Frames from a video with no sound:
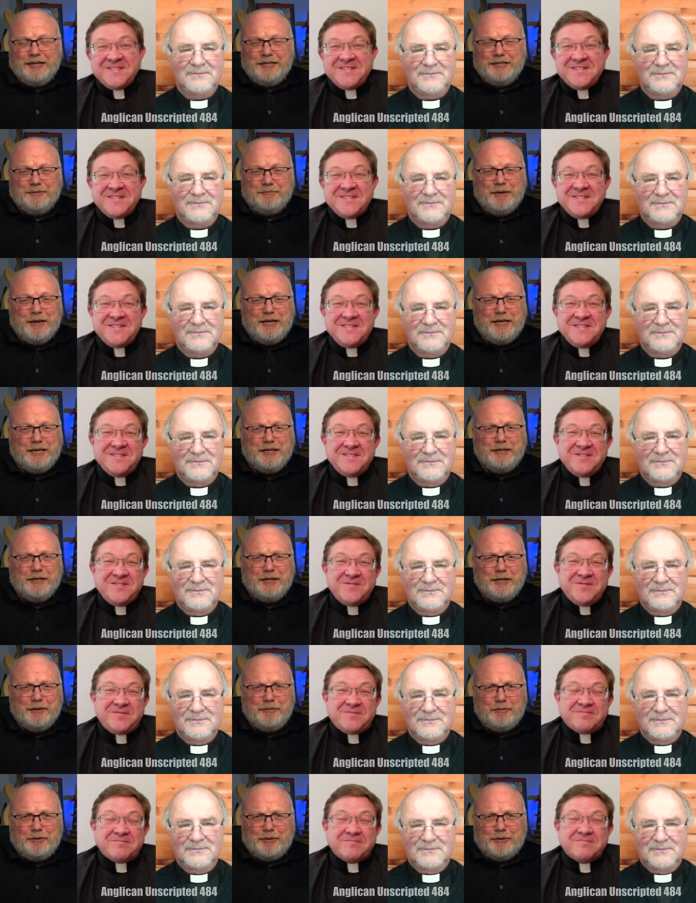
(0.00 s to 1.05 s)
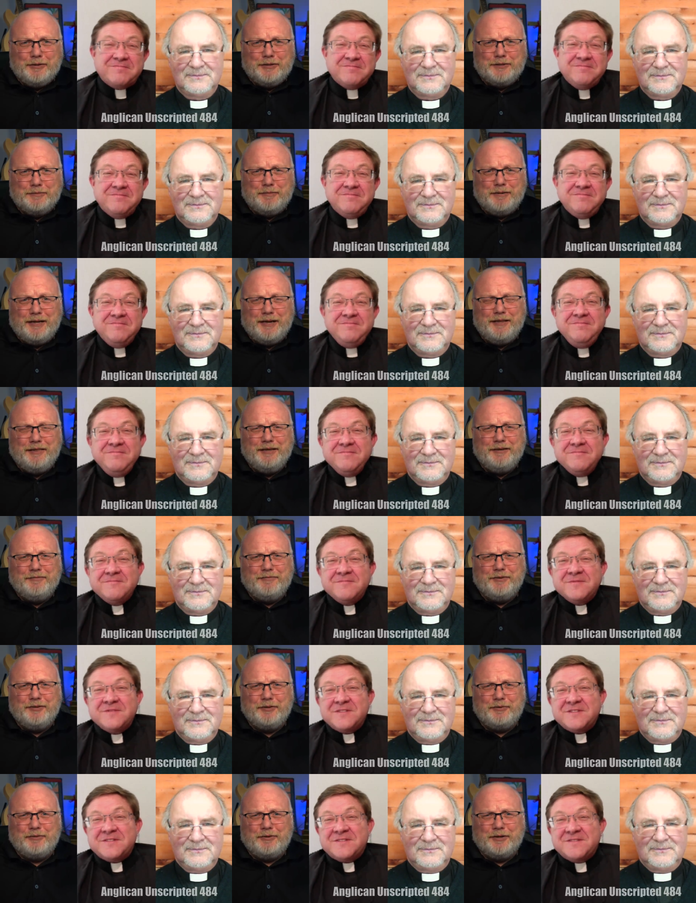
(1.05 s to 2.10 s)
Speaker 1: he's making inroads, but I
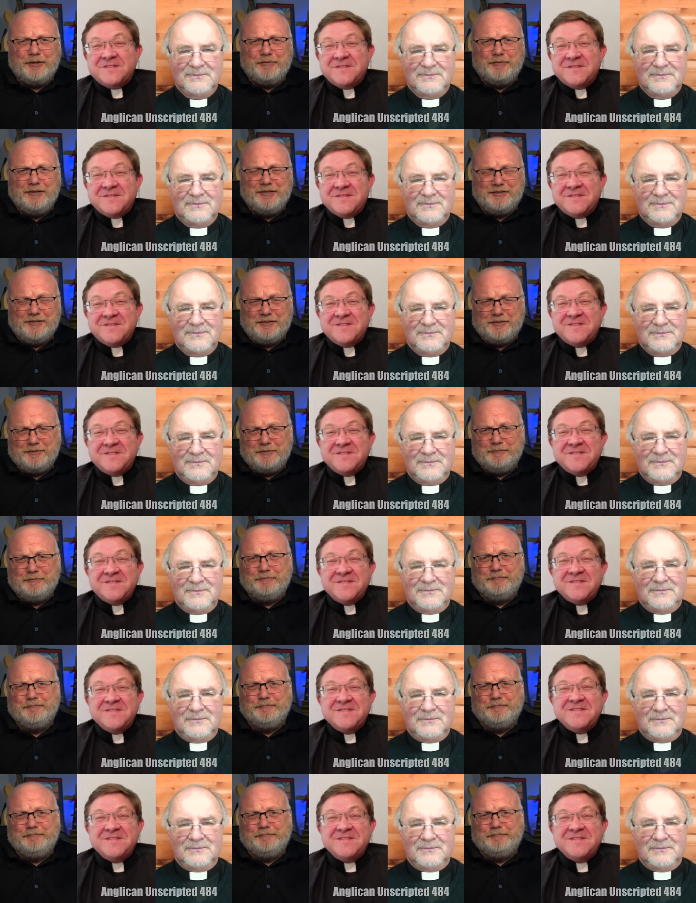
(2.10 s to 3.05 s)
think for the wrong reasons.